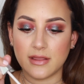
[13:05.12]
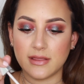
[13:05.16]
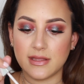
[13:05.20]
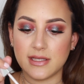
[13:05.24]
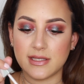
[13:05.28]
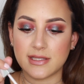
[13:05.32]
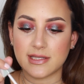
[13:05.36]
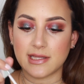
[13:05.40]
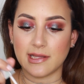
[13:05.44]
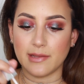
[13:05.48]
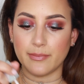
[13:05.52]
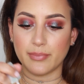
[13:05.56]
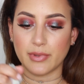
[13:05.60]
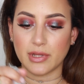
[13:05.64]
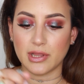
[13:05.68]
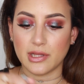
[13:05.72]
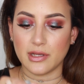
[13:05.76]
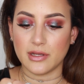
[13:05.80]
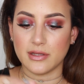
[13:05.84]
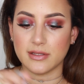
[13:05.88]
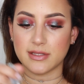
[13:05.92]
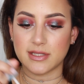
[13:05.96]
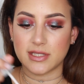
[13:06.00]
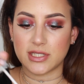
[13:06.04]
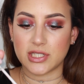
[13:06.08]
This lip
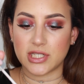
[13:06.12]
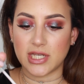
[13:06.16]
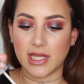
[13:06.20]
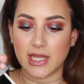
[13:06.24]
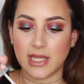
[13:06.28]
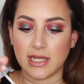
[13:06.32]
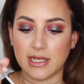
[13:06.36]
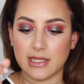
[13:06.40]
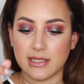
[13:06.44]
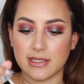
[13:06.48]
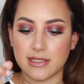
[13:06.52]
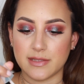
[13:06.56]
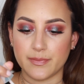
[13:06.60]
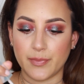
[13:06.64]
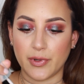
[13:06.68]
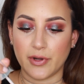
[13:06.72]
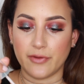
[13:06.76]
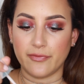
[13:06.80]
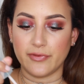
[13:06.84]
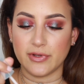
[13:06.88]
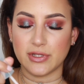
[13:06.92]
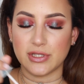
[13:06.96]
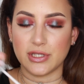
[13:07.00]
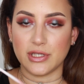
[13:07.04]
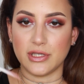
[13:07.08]
gloss shade is
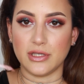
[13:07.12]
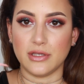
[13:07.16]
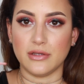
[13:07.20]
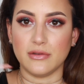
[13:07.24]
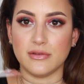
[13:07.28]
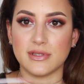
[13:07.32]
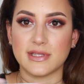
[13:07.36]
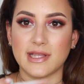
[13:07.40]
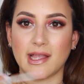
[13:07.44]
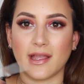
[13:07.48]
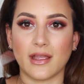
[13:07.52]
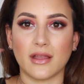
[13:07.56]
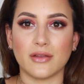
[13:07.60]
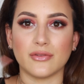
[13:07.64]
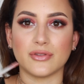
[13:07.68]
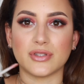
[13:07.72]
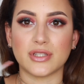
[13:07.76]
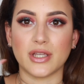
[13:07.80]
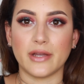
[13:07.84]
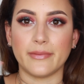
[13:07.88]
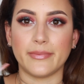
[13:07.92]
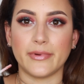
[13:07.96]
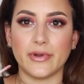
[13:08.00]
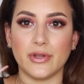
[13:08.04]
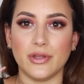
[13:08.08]
perfect to use like on
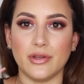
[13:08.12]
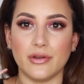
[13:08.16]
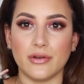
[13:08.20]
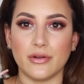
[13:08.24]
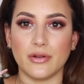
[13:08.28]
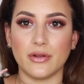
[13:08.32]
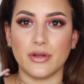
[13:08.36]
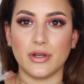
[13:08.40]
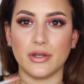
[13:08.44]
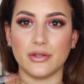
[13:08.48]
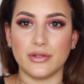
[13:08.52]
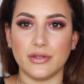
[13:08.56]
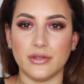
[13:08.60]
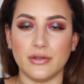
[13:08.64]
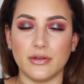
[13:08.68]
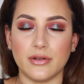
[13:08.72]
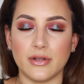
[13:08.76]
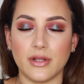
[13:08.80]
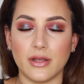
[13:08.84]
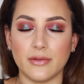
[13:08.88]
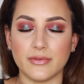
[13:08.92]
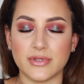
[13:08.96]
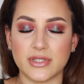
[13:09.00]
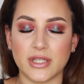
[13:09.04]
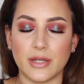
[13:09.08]
top of your
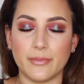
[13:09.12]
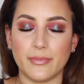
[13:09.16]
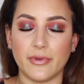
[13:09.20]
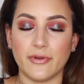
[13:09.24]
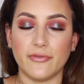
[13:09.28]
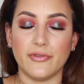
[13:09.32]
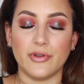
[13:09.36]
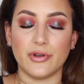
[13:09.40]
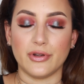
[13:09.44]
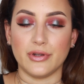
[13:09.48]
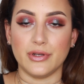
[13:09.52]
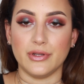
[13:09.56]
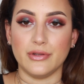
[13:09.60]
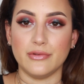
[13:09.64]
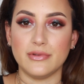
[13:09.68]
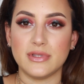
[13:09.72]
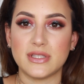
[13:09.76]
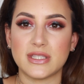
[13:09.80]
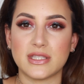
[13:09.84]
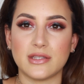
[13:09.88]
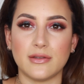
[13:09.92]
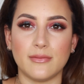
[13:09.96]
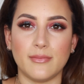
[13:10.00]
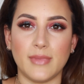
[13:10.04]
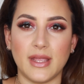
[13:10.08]
on on top of your
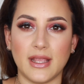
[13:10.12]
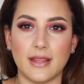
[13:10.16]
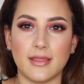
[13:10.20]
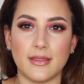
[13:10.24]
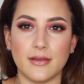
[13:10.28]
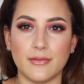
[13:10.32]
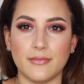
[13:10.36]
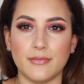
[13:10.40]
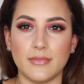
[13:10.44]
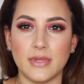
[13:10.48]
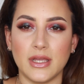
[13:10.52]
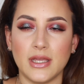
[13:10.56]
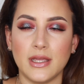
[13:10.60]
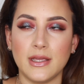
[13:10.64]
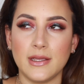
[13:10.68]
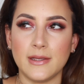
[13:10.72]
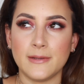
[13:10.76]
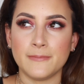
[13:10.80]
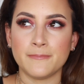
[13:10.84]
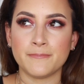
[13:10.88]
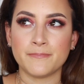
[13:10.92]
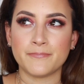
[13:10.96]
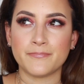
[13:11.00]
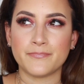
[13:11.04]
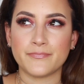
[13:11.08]
nudes to make them
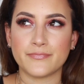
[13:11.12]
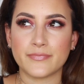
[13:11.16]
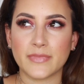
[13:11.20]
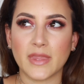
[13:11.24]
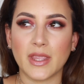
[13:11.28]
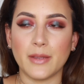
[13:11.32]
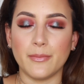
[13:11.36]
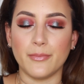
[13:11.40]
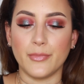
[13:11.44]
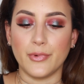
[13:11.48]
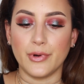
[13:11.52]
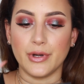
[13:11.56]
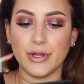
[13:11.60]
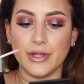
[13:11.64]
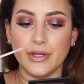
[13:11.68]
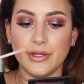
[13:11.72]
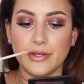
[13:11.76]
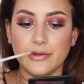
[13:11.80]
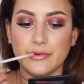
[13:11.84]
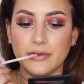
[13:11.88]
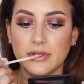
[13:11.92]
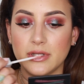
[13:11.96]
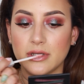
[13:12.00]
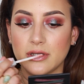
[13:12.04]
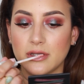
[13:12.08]
more
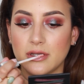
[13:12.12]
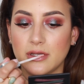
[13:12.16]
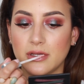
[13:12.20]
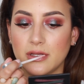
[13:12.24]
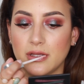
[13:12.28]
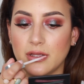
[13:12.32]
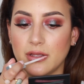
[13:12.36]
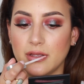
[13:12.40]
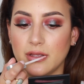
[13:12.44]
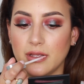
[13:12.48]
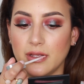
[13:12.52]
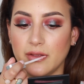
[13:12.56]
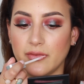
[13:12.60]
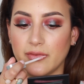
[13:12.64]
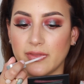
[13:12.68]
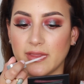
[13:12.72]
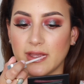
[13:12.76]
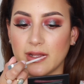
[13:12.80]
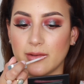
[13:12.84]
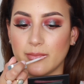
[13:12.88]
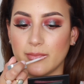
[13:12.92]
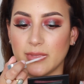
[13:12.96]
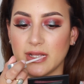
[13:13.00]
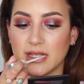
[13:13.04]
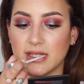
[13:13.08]
nude, if
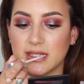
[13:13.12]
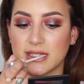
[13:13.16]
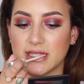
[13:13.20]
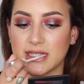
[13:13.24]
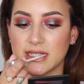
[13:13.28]
that makes